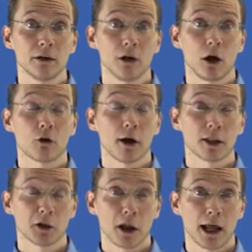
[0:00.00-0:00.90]
across the
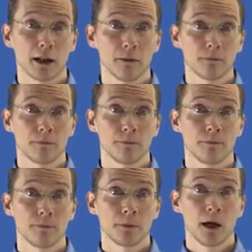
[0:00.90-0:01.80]
channel.
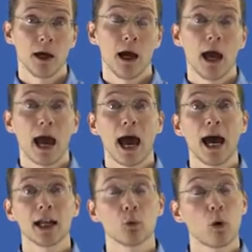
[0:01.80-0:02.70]

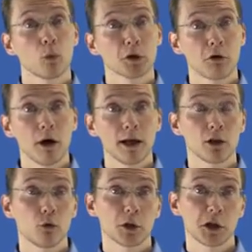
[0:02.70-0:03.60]
And what we're trying
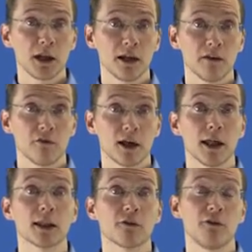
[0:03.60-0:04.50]
to achieve
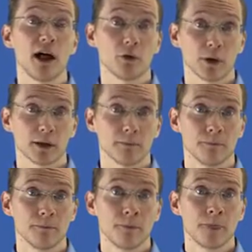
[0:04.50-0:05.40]
is the following.
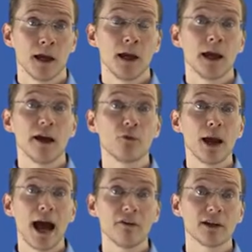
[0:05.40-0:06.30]
If we
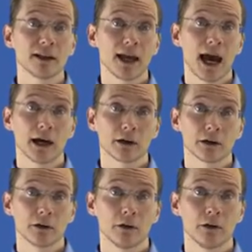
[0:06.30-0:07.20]
have an
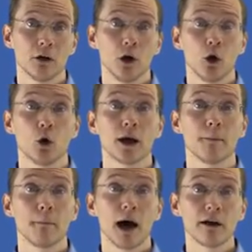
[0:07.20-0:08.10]
attacker who can
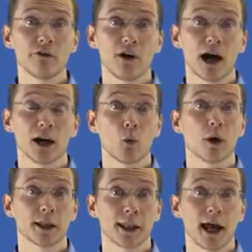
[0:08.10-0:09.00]
modify
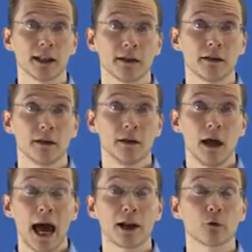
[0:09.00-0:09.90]
what's sent
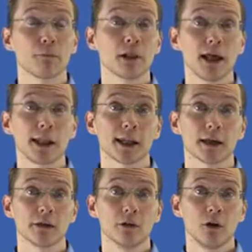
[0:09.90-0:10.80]
and replace
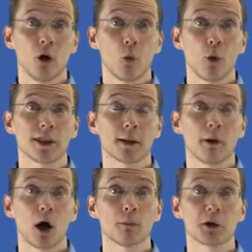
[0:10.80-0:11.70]
it with some
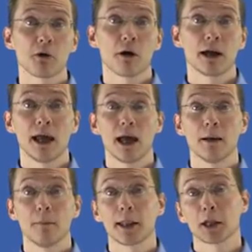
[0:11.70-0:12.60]
arbitrary
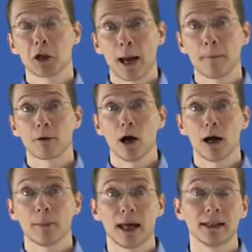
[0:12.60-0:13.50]
message M'
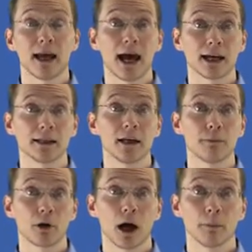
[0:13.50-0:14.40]
and tag T'
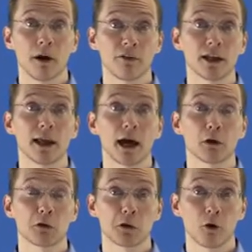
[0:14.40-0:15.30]
of the
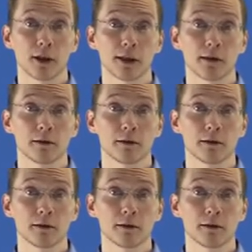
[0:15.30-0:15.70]
attacker's choice,